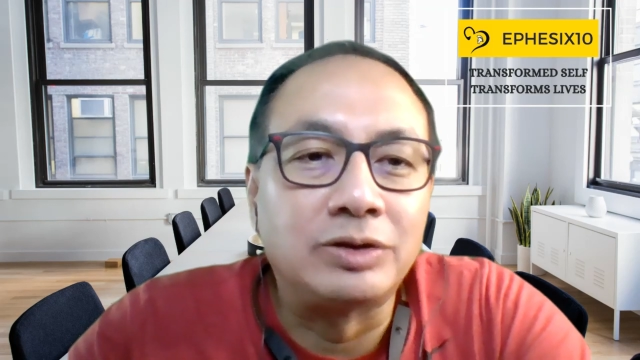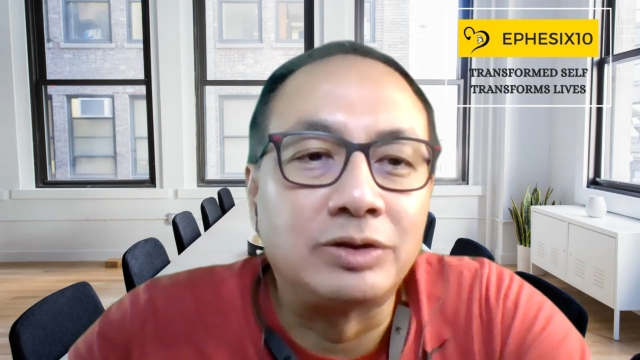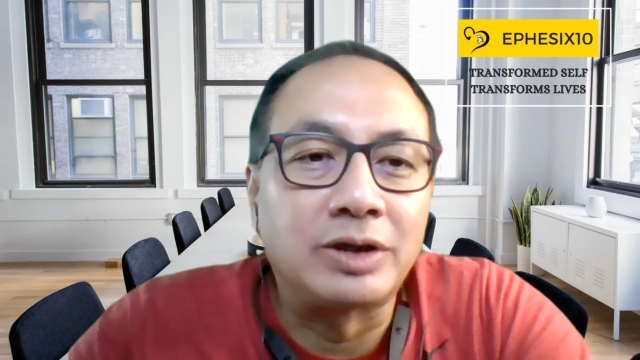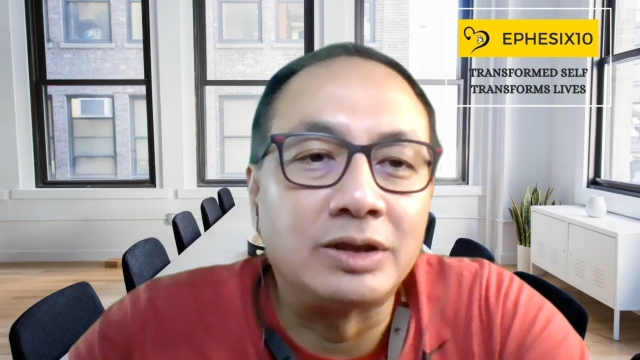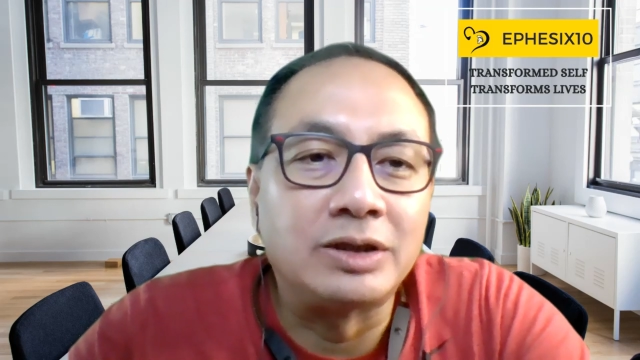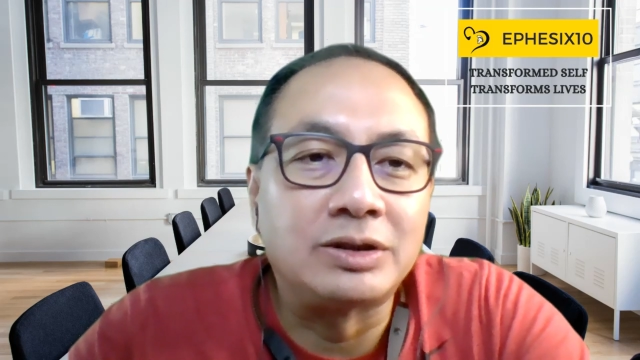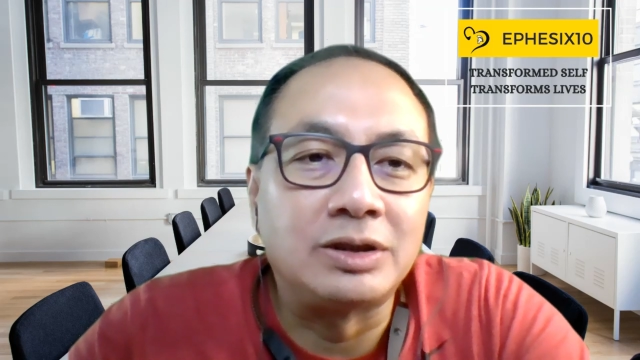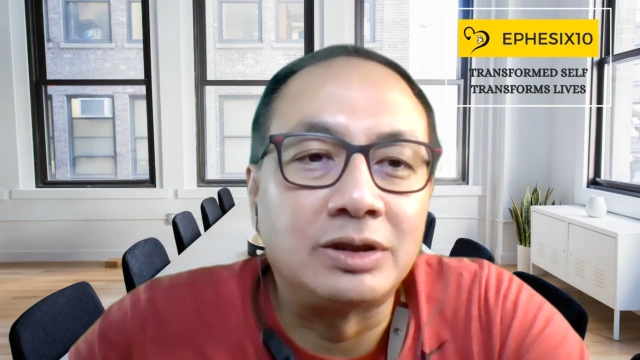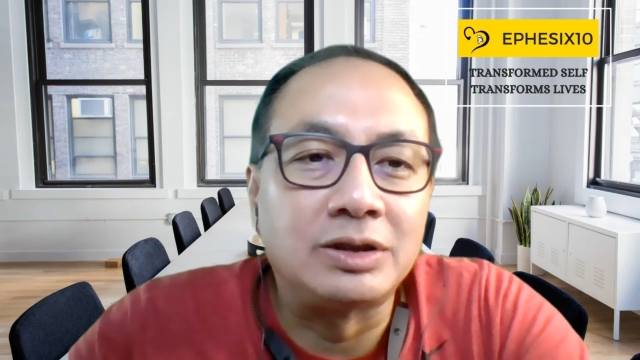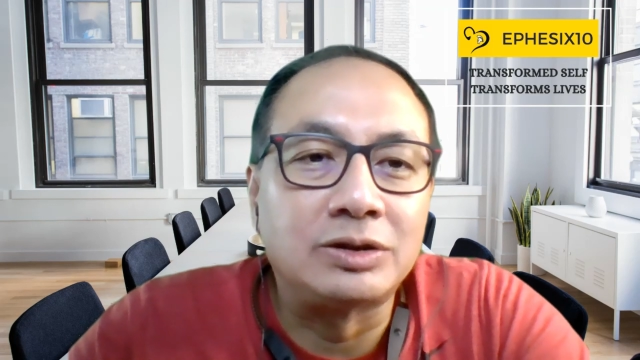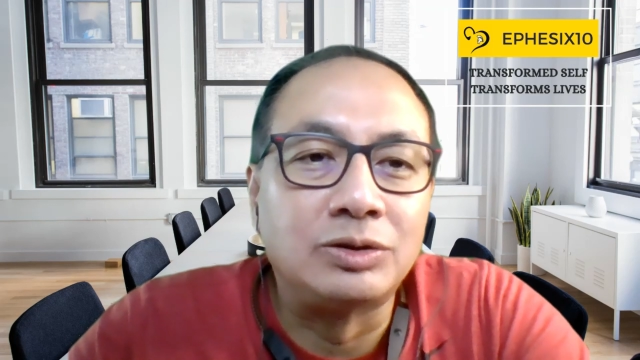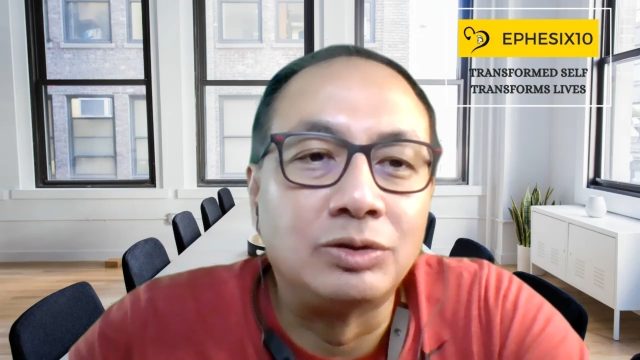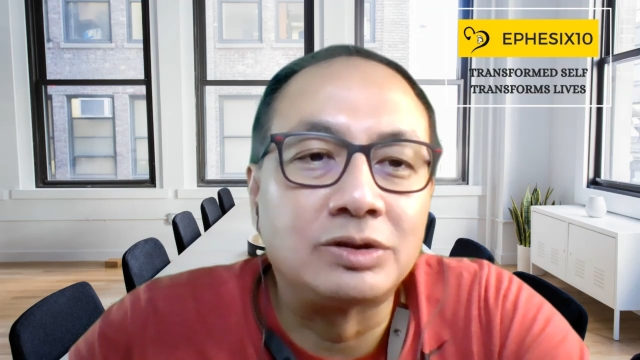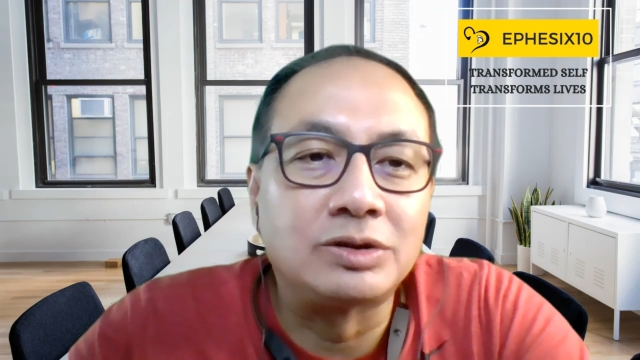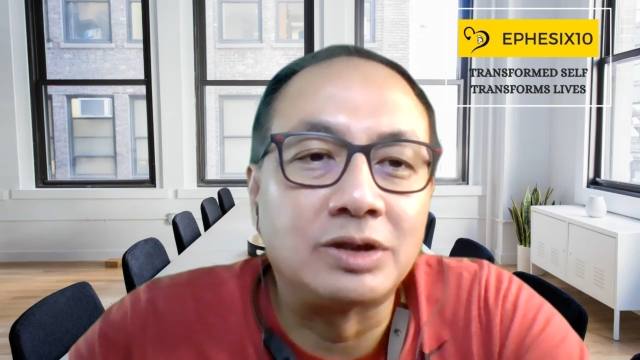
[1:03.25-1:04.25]
education
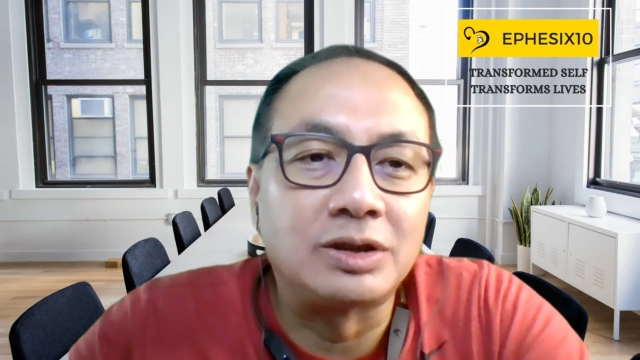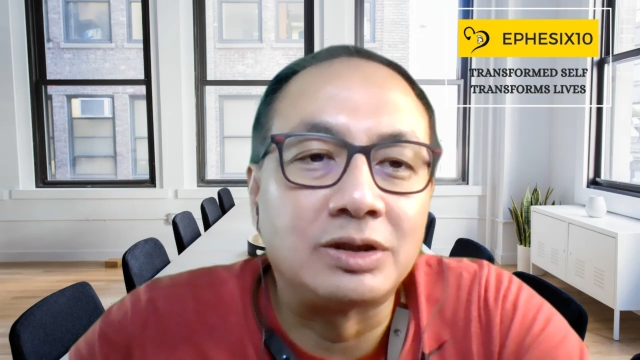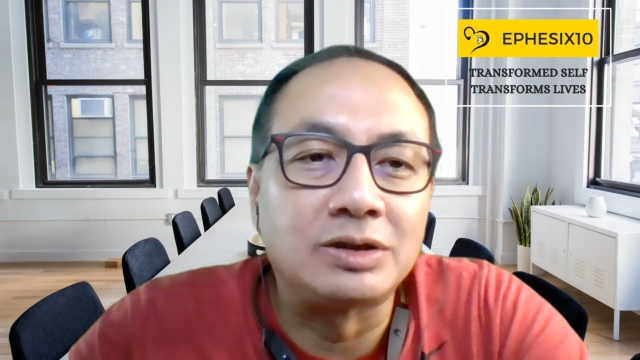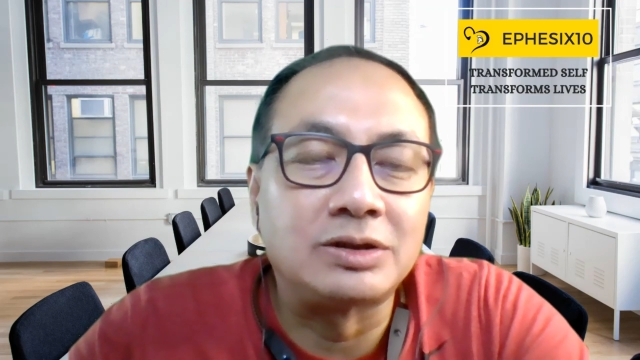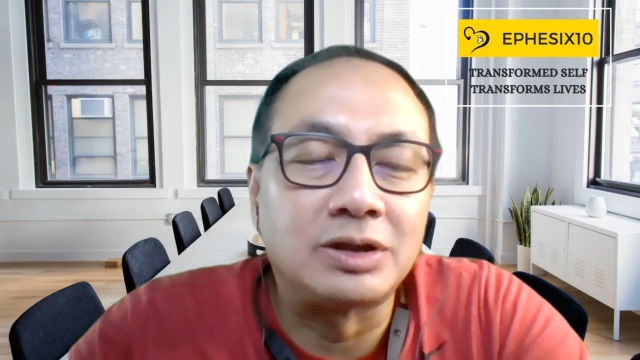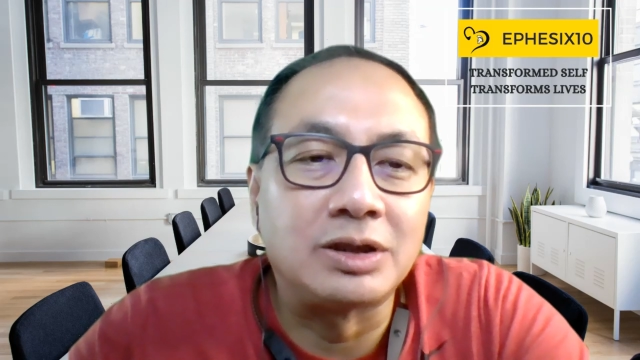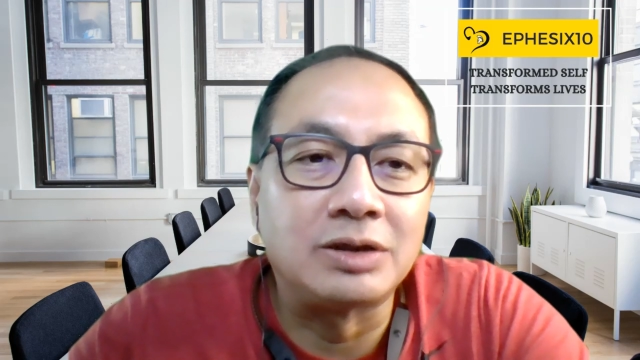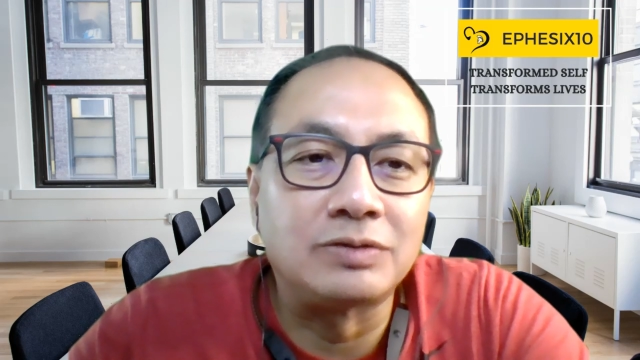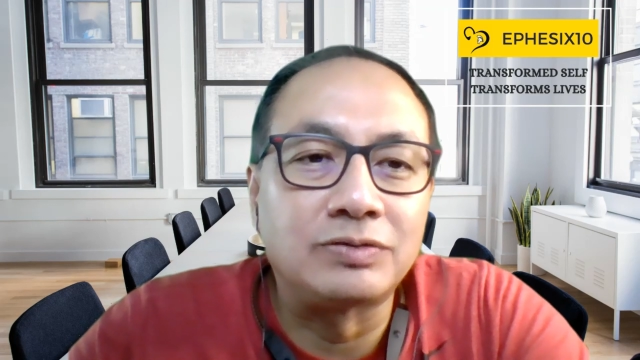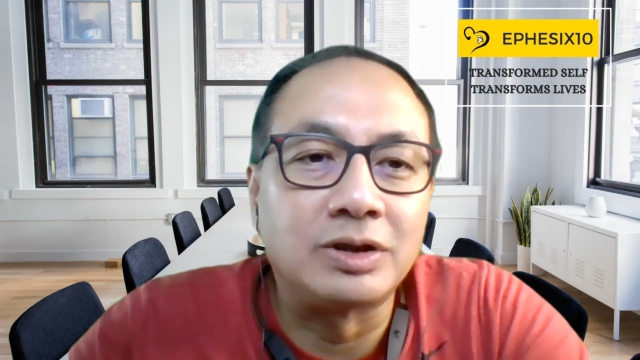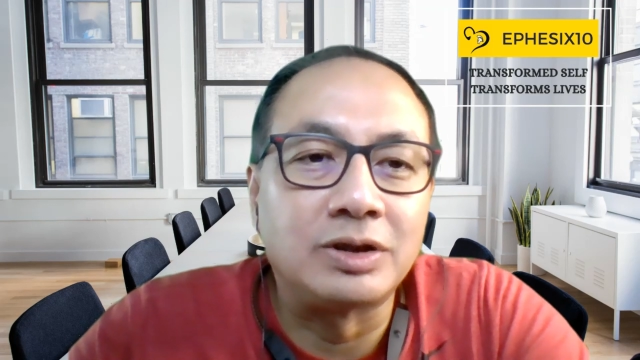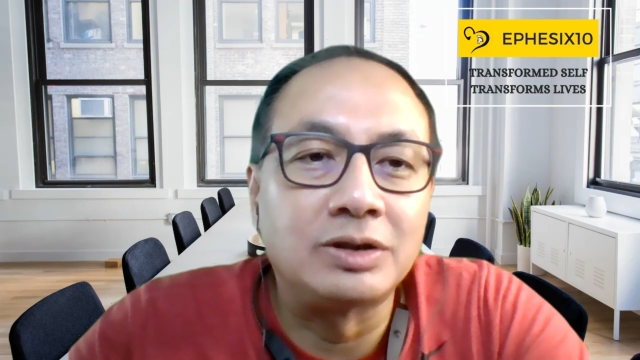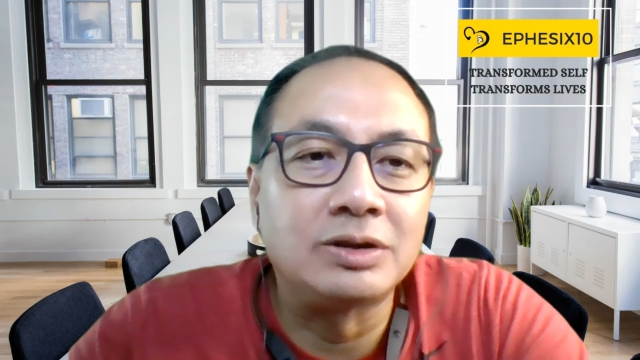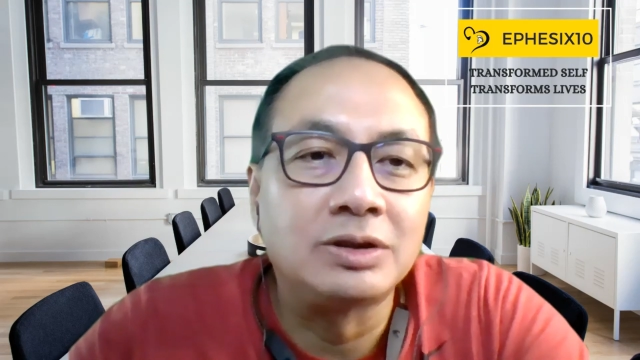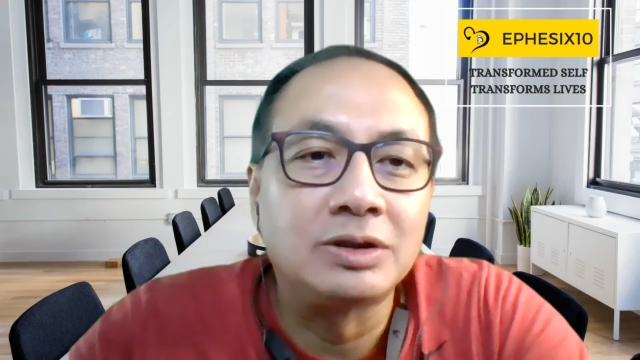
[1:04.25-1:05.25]
is those that is
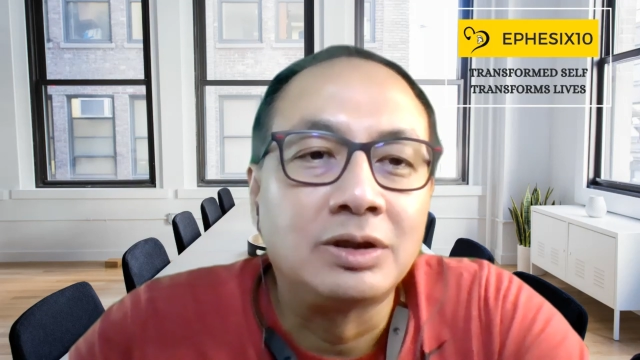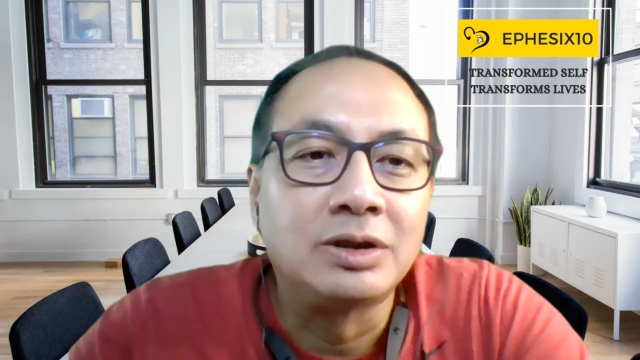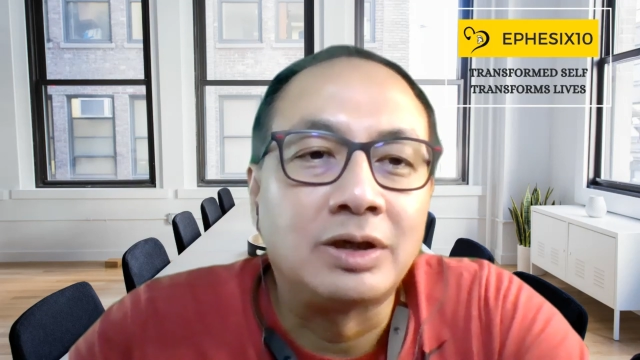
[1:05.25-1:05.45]
relevant